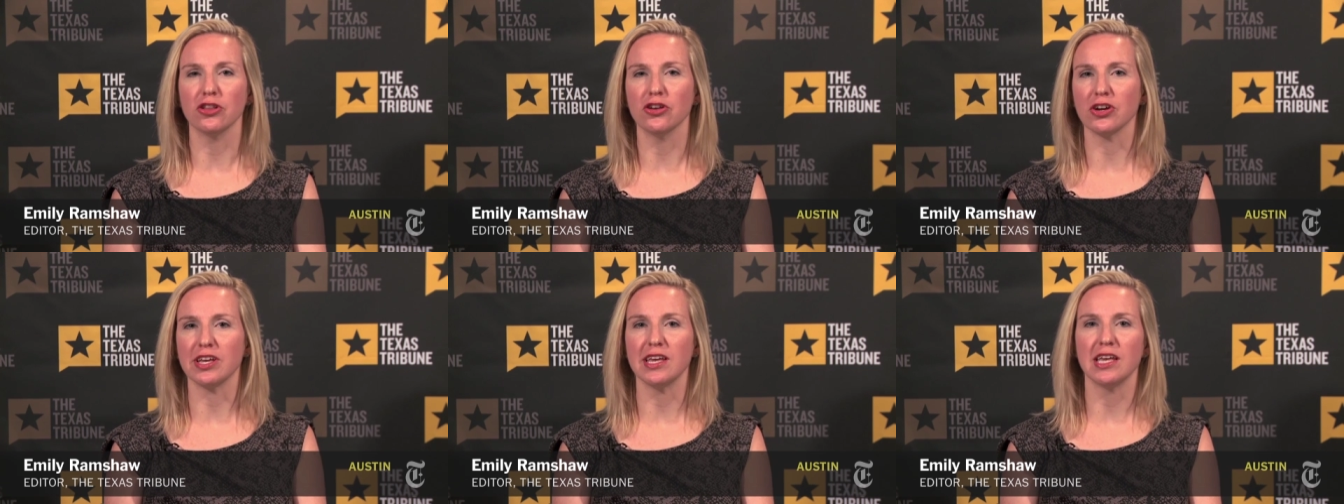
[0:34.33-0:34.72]

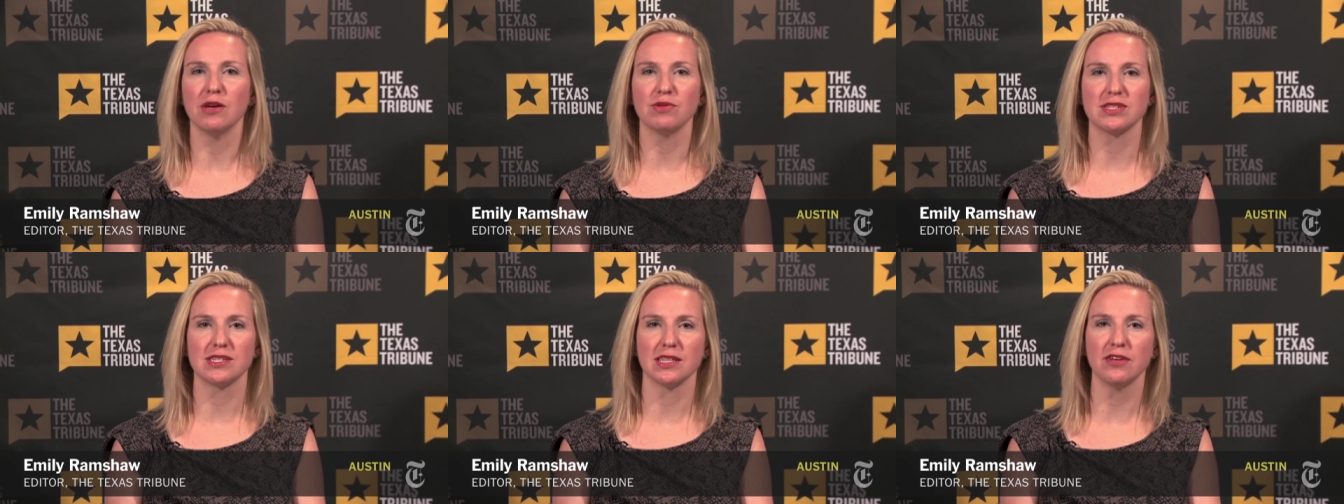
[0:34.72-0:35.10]
Look,
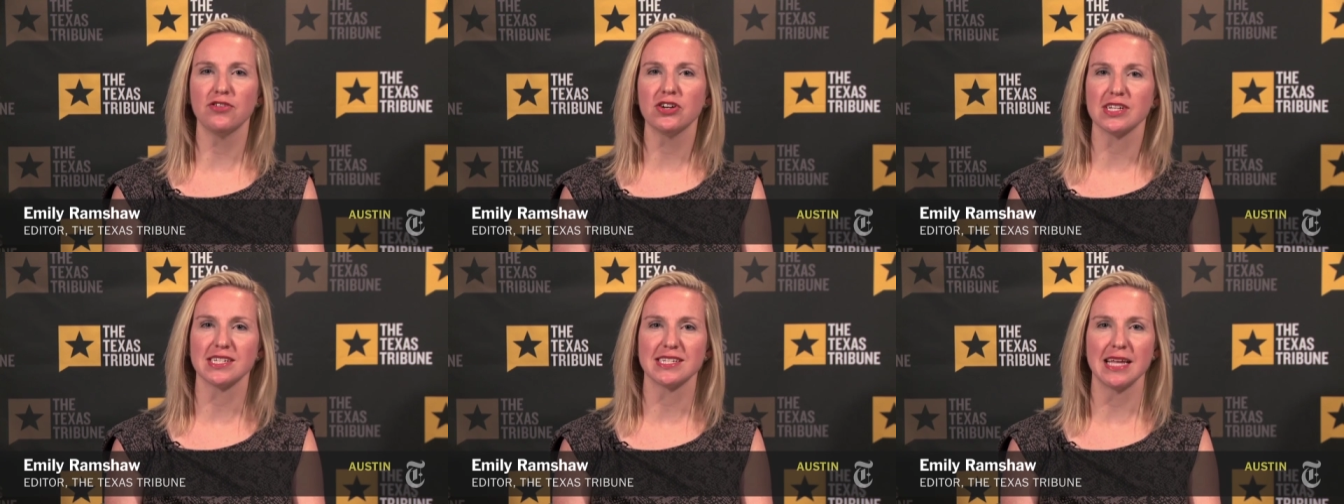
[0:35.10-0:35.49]
he was
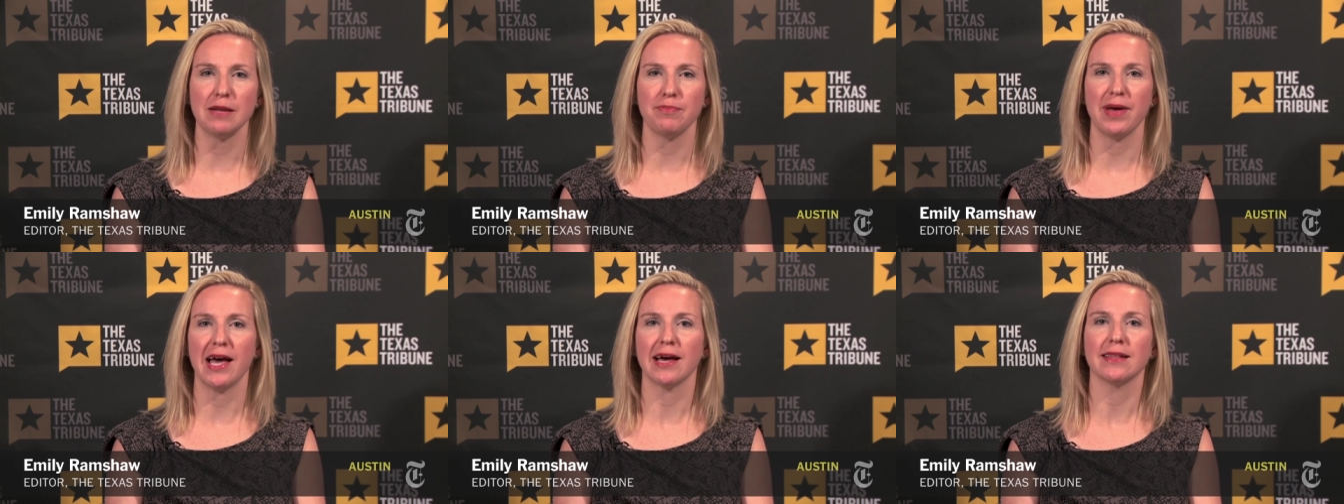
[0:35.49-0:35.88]
delivered a
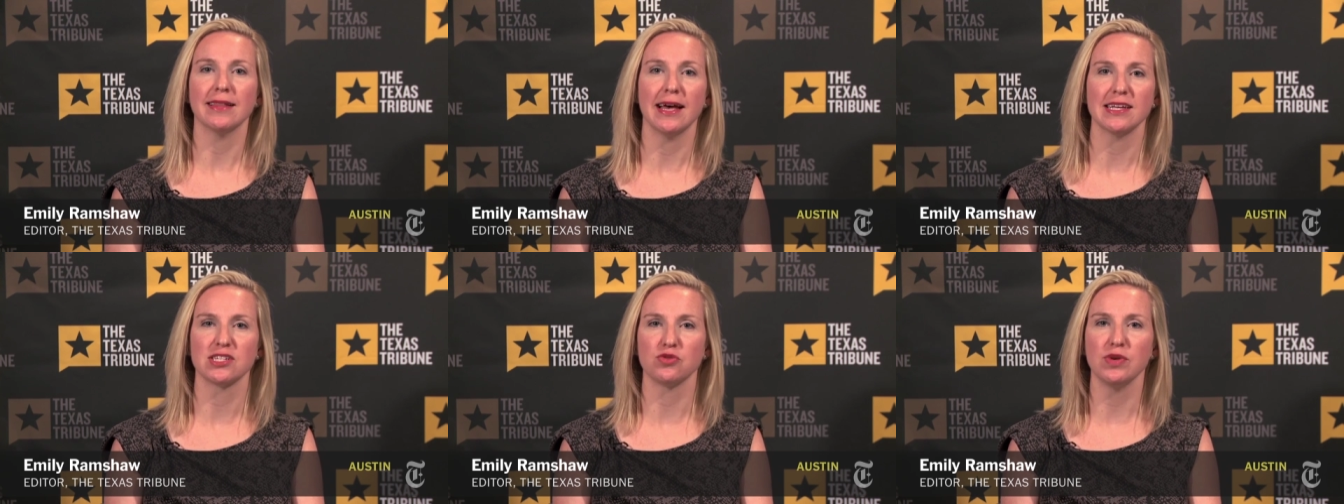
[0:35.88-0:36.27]
setback
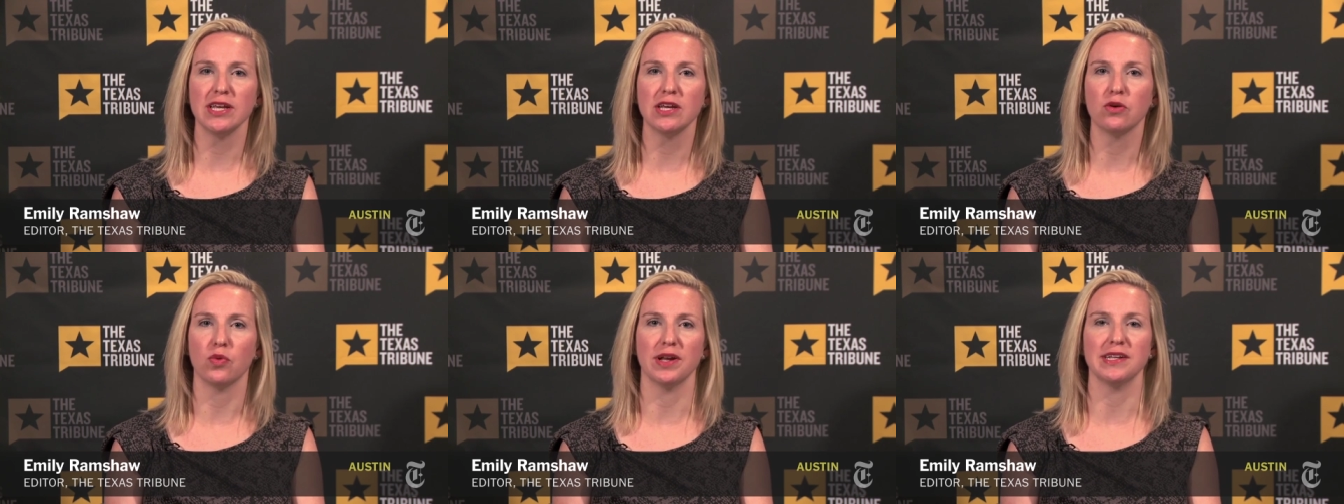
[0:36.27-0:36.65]
last
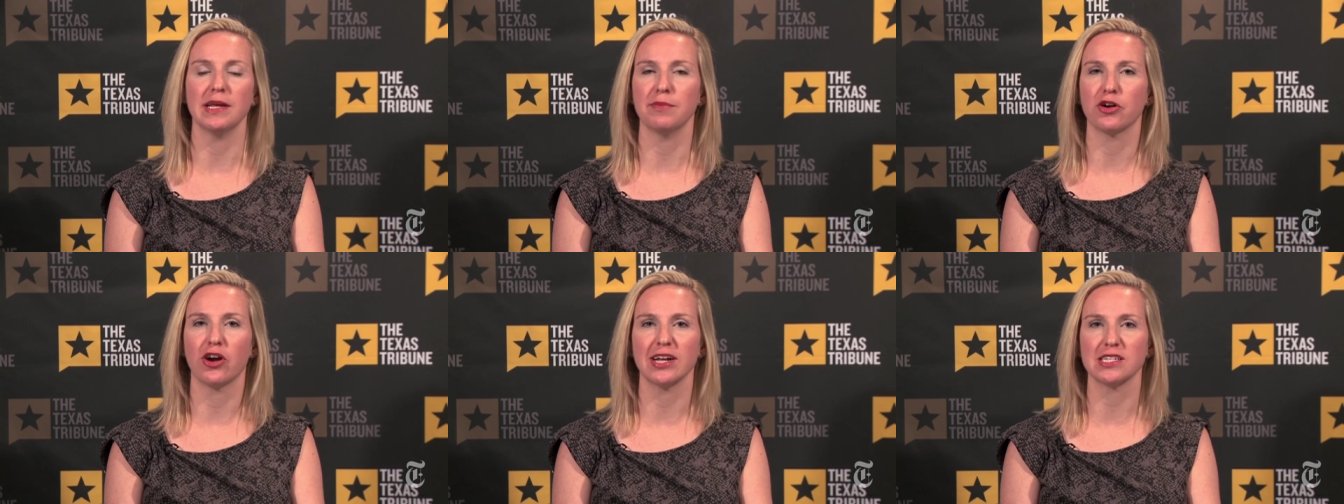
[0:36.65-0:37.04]
week when
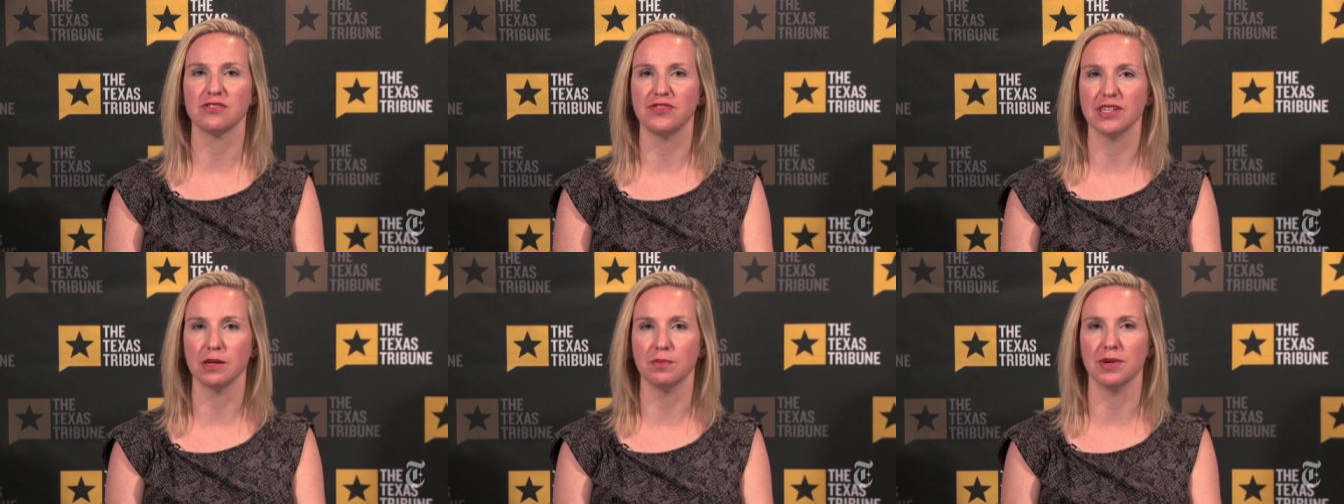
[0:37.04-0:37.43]

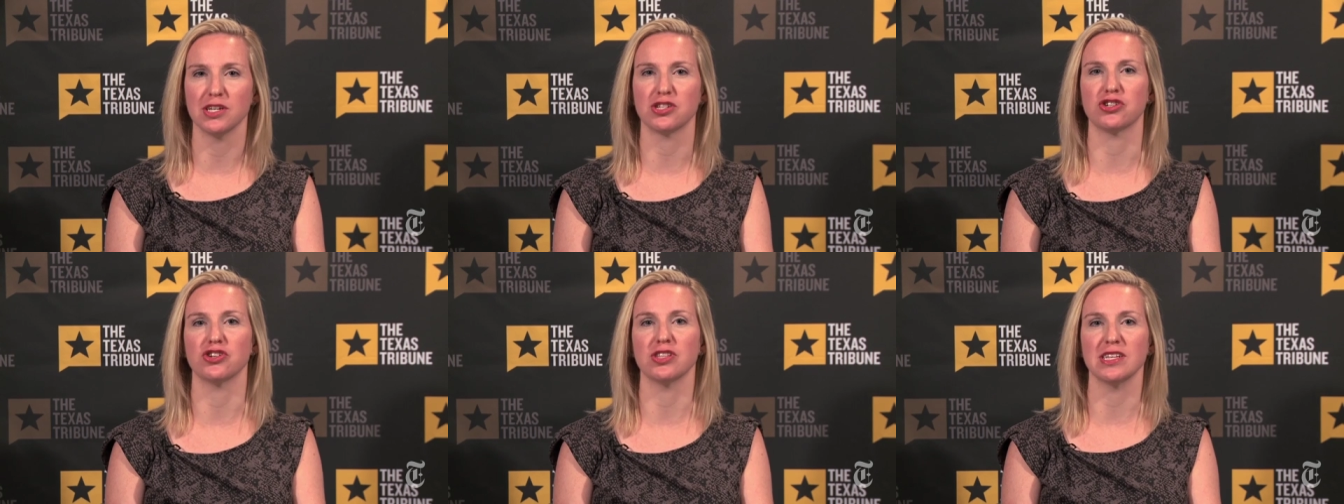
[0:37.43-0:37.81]
Democrats
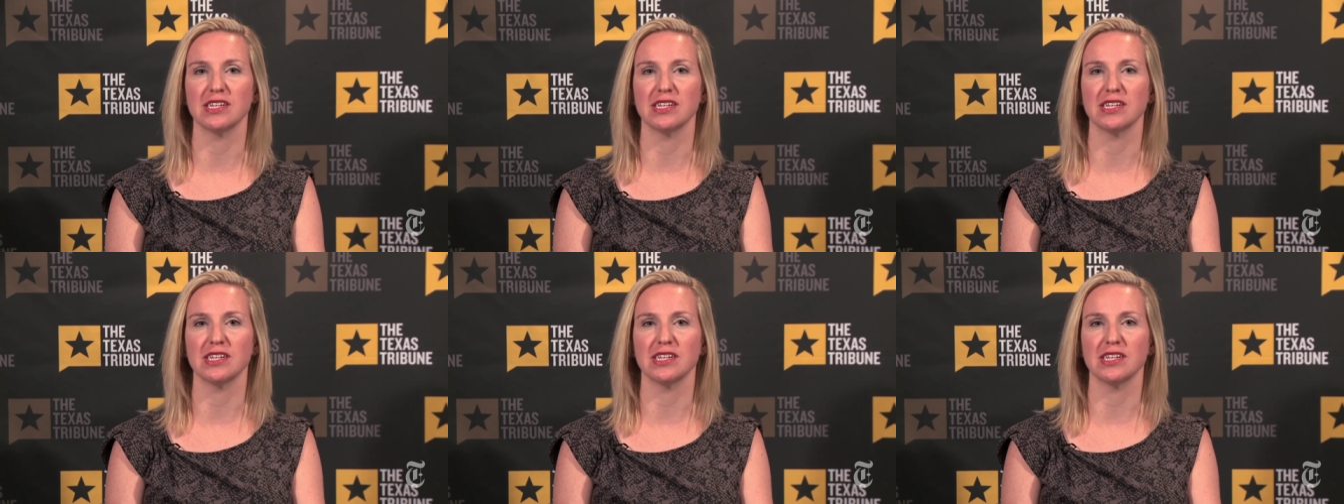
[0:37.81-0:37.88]
filibustered